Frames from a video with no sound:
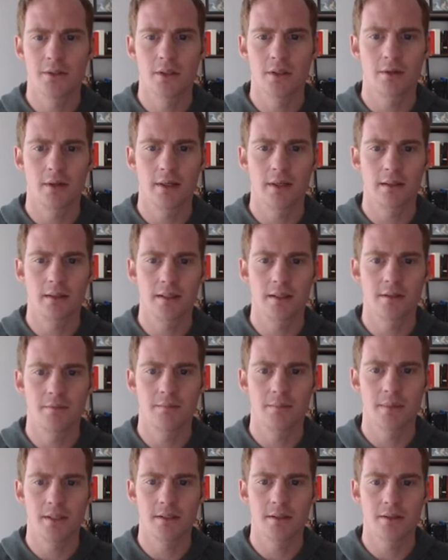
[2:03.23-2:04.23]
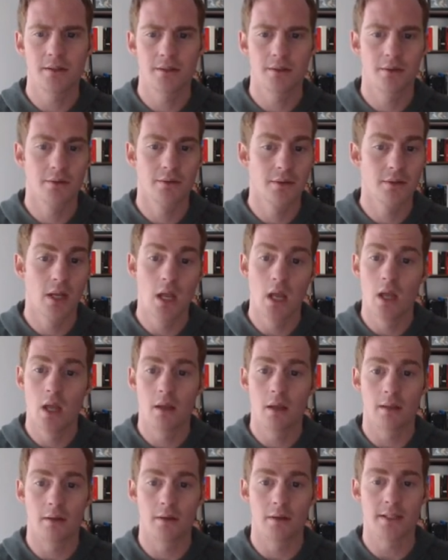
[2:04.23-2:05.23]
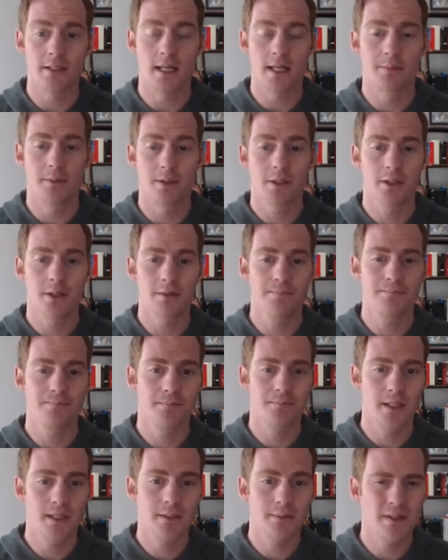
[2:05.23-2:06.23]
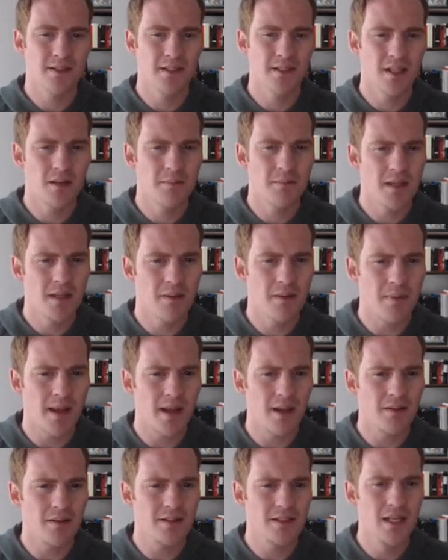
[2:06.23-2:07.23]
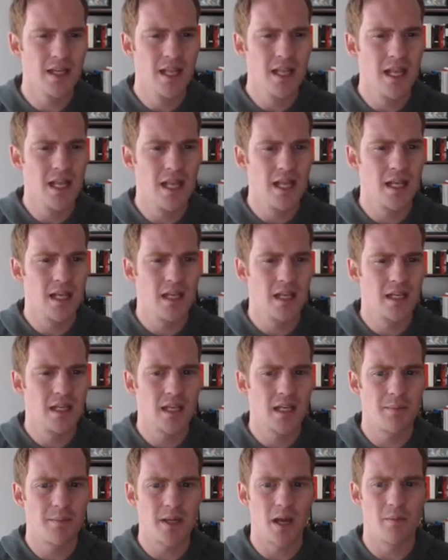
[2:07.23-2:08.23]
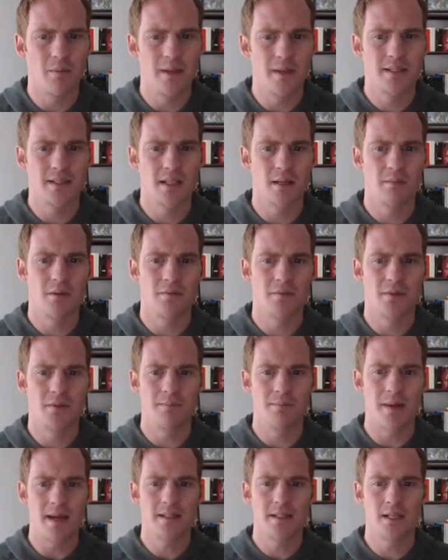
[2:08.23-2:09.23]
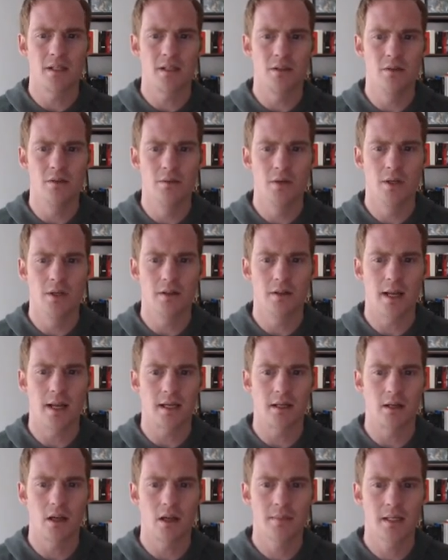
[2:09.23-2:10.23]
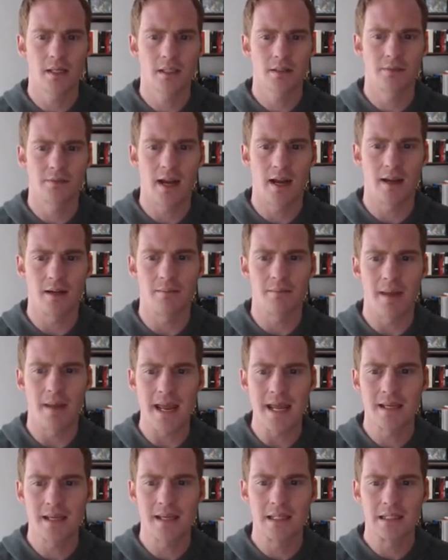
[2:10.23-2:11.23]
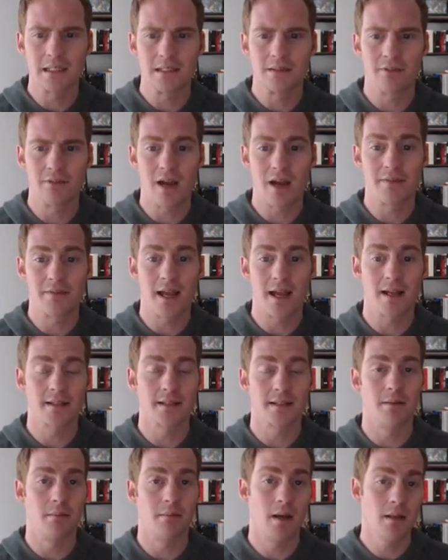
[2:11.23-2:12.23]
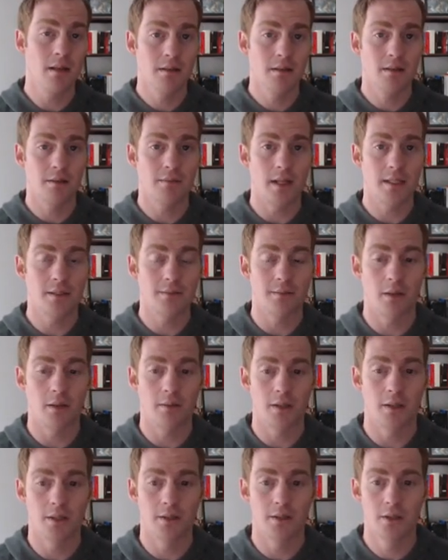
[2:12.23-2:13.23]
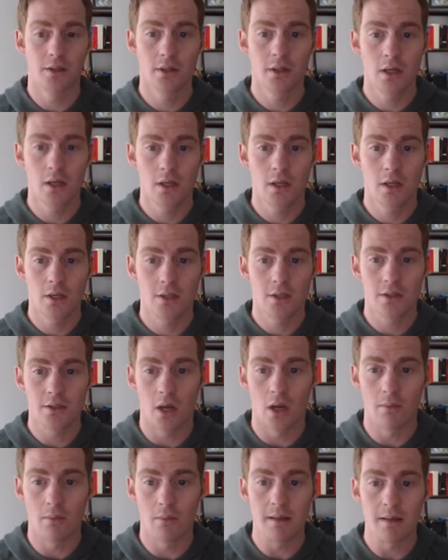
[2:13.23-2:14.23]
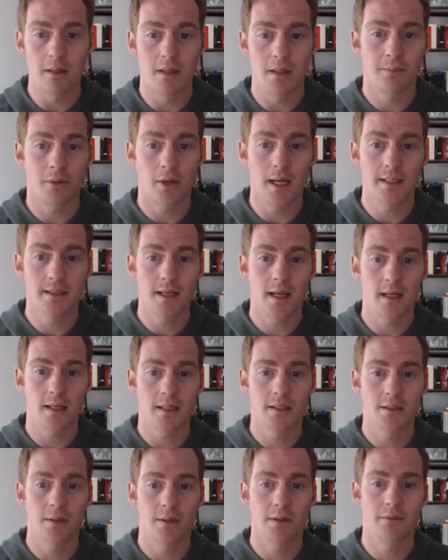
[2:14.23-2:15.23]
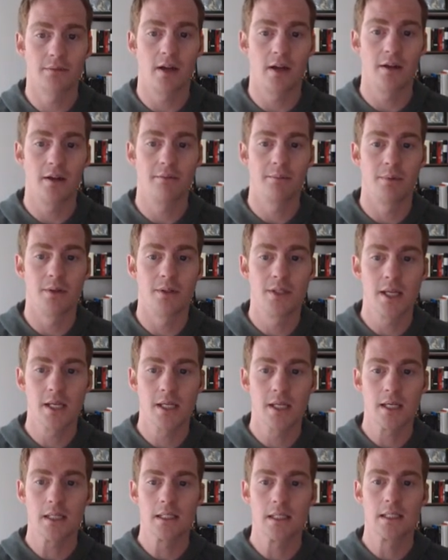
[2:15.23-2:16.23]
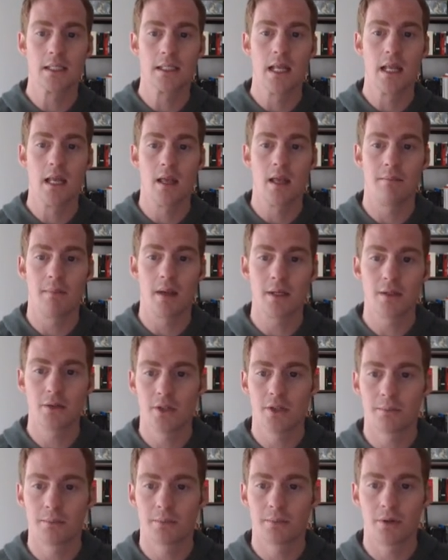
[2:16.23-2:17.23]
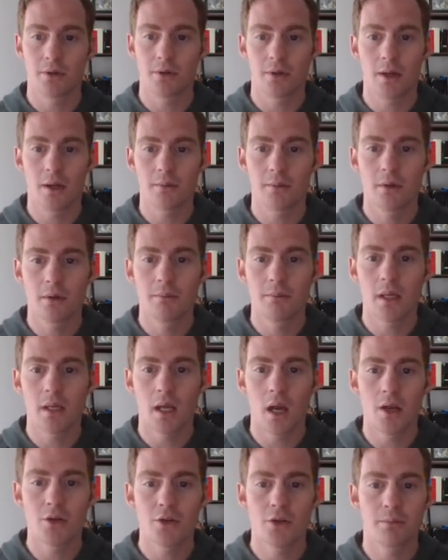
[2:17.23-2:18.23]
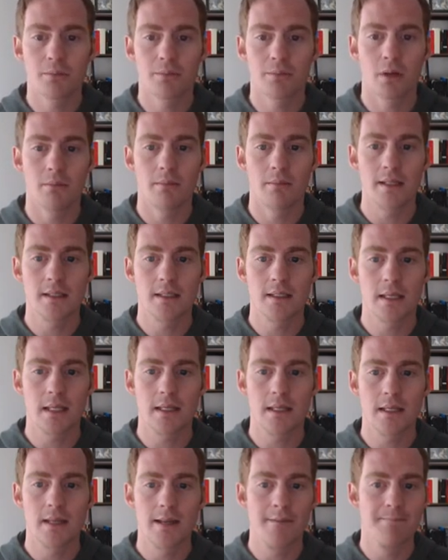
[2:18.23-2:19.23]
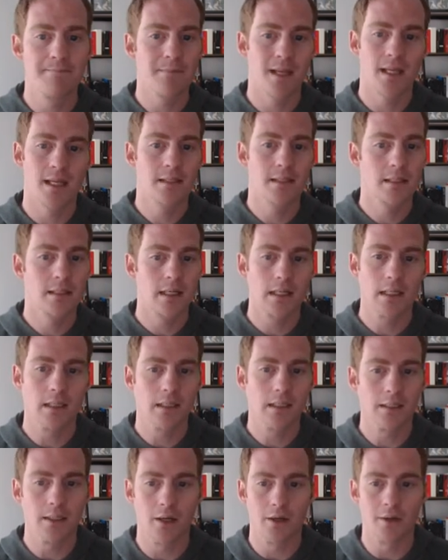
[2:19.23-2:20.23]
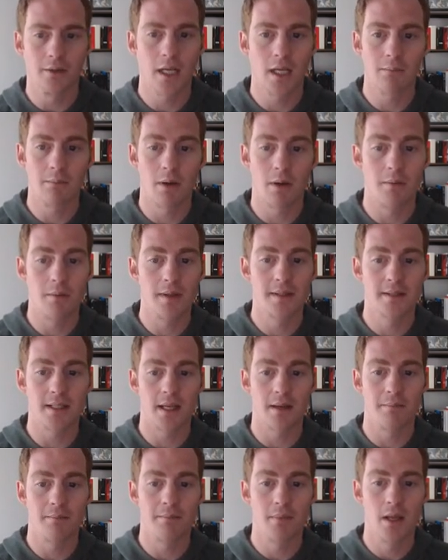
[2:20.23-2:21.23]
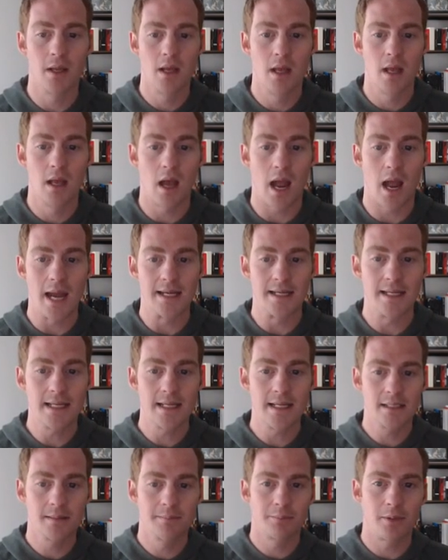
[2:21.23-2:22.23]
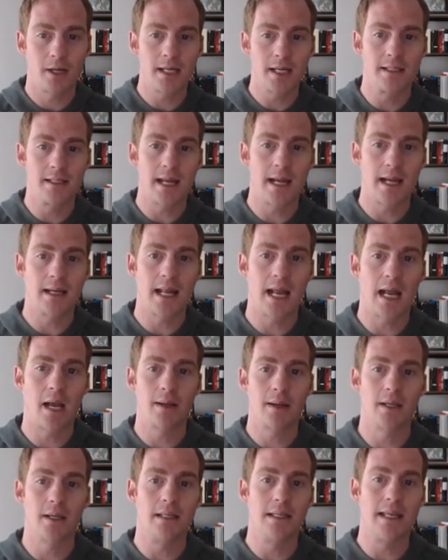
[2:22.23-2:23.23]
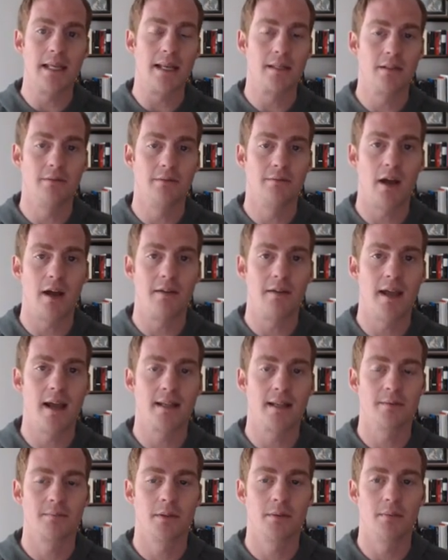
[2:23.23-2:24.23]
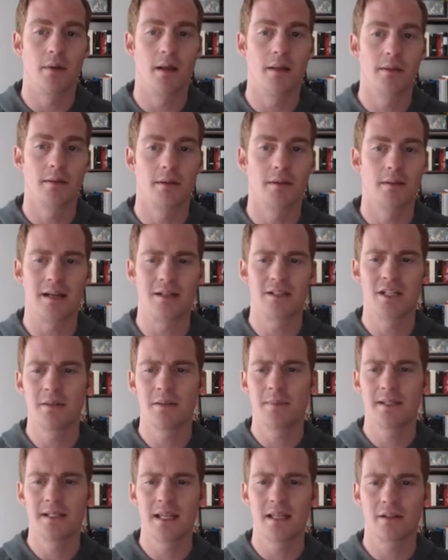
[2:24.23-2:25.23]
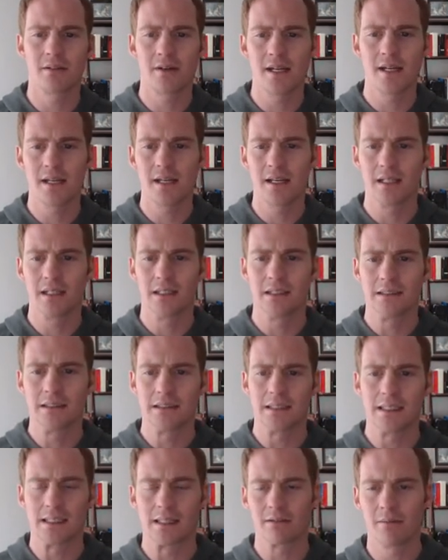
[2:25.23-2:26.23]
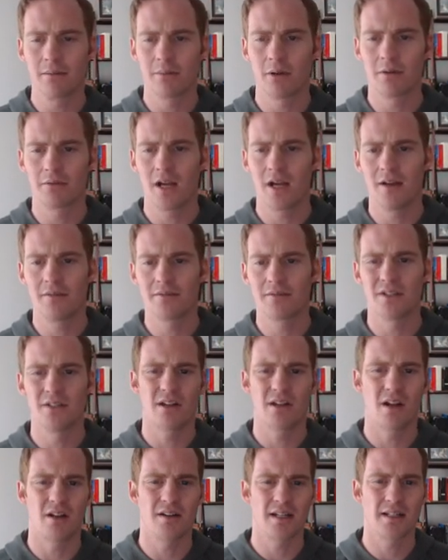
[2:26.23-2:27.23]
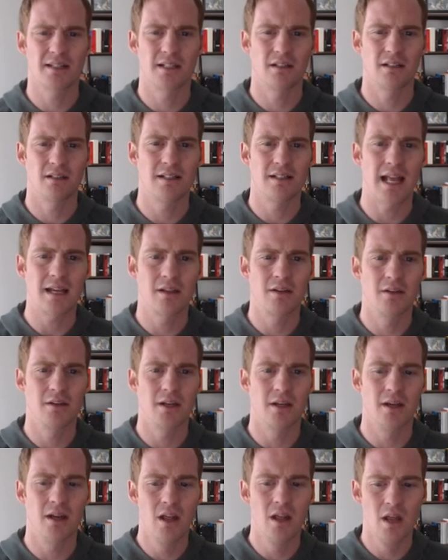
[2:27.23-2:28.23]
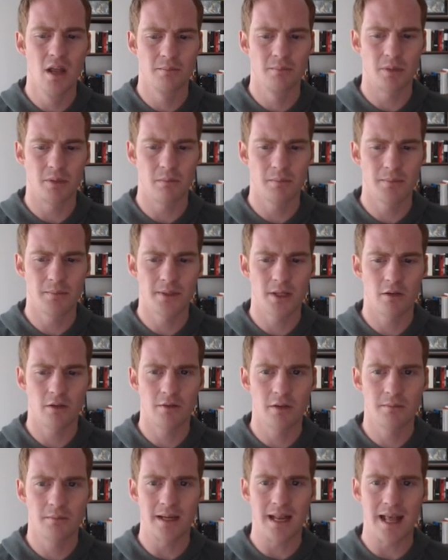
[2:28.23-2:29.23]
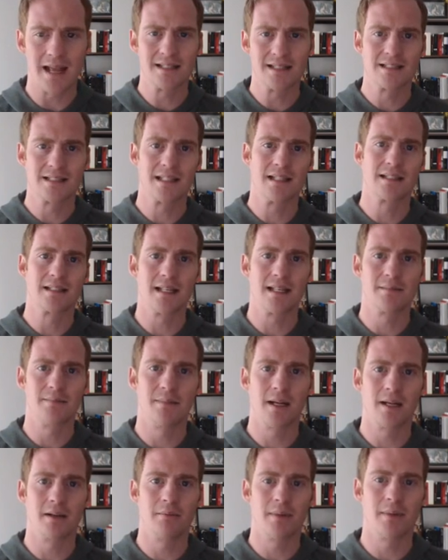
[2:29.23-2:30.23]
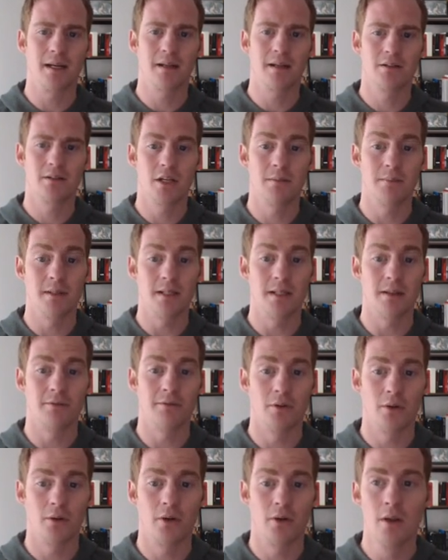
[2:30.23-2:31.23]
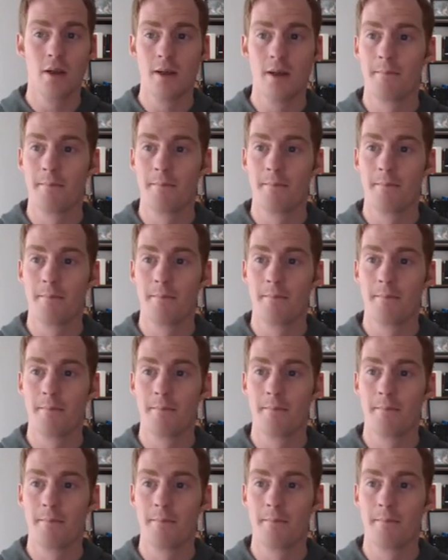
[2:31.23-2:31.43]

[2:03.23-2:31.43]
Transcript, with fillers: curated list of business tools. That all sounds pretty good. This one's going to be about coming up with some of the basic unit economics for how to make 5,000 a month, if that's what I wanted to do. So maybe the price target is 25 per ticket, mentorship program could be 100 per mentee is going to you know come up with some ideas breaking down how I could get to 5,000 per month. Now GPT-3 and 3.5 is not necessarily that good at problem solving, but as this gets better and better, GPT-4,